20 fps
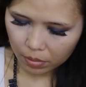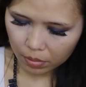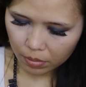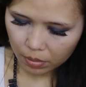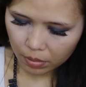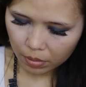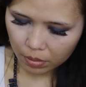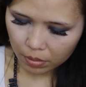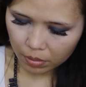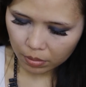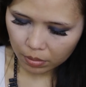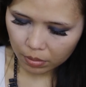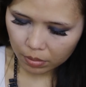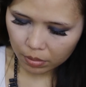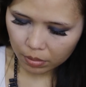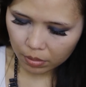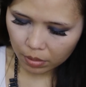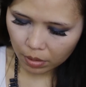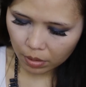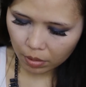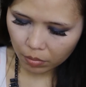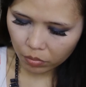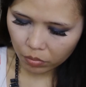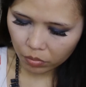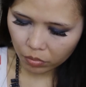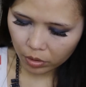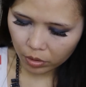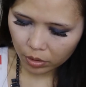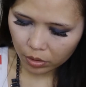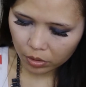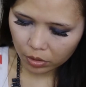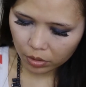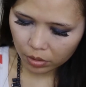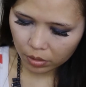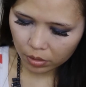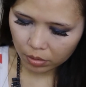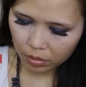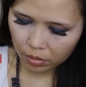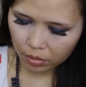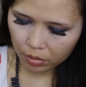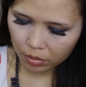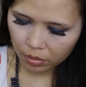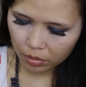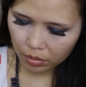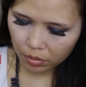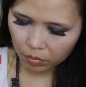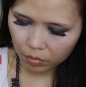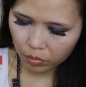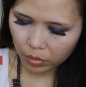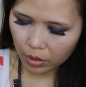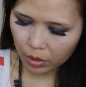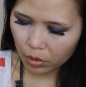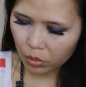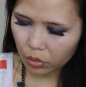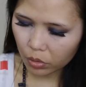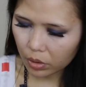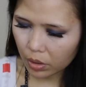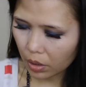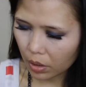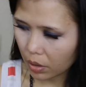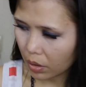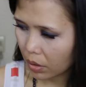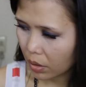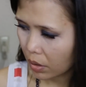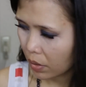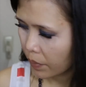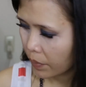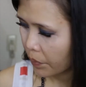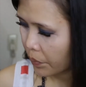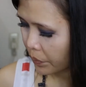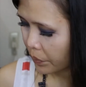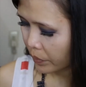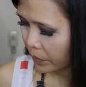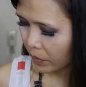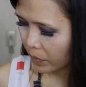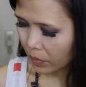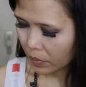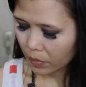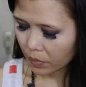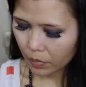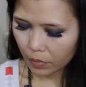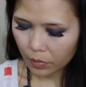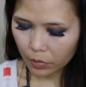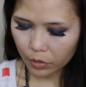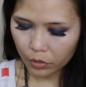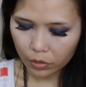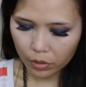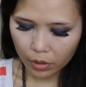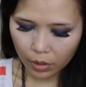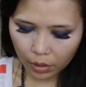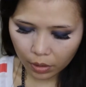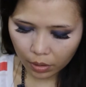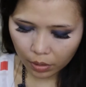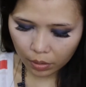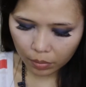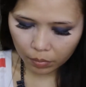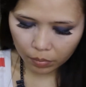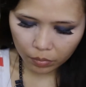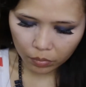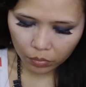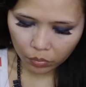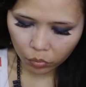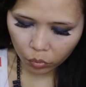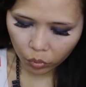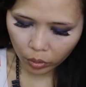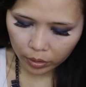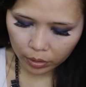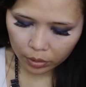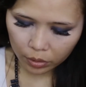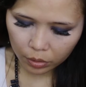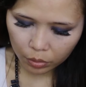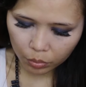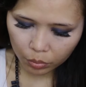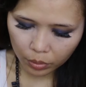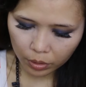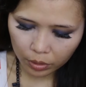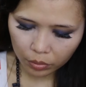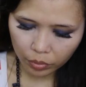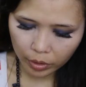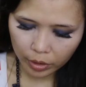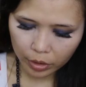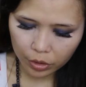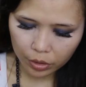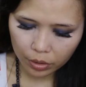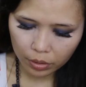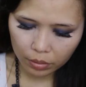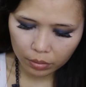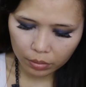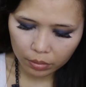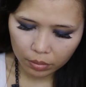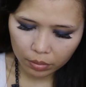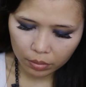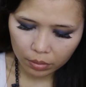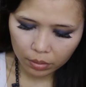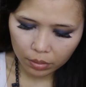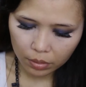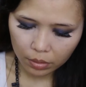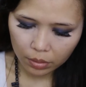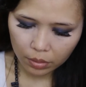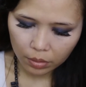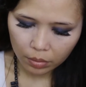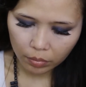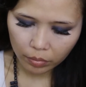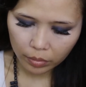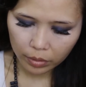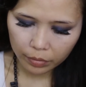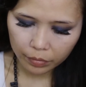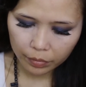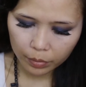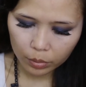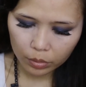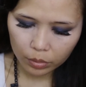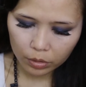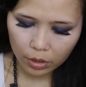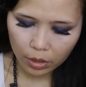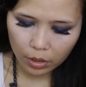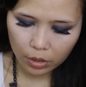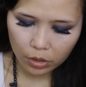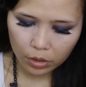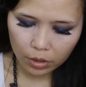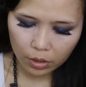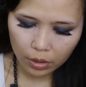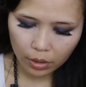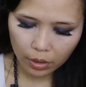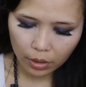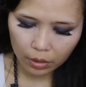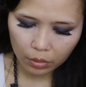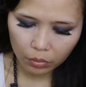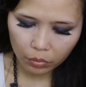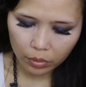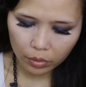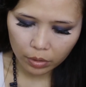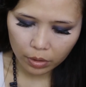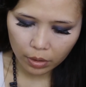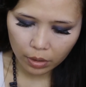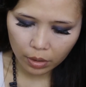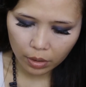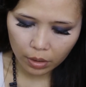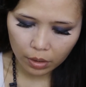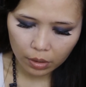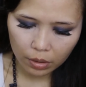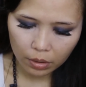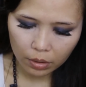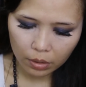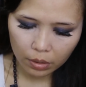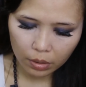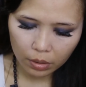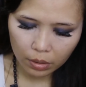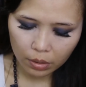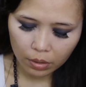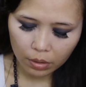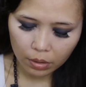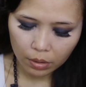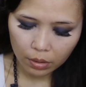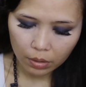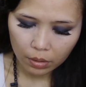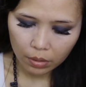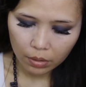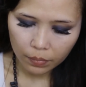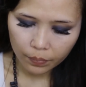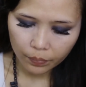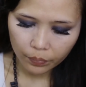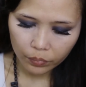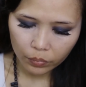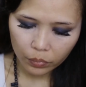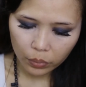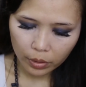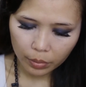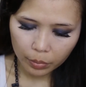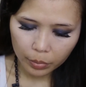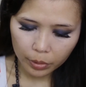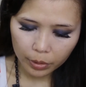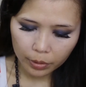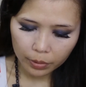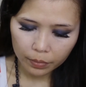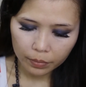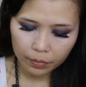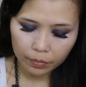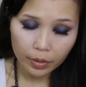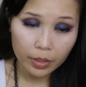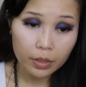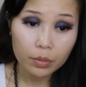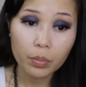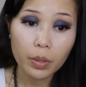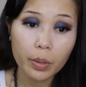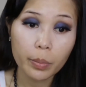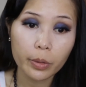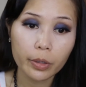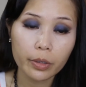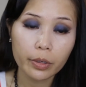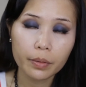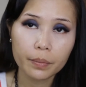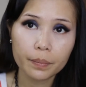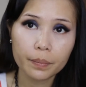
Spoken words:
Yeah, the same ratio. We'll be using the same 1:1 ratio with the foundation and with the primer, face primer.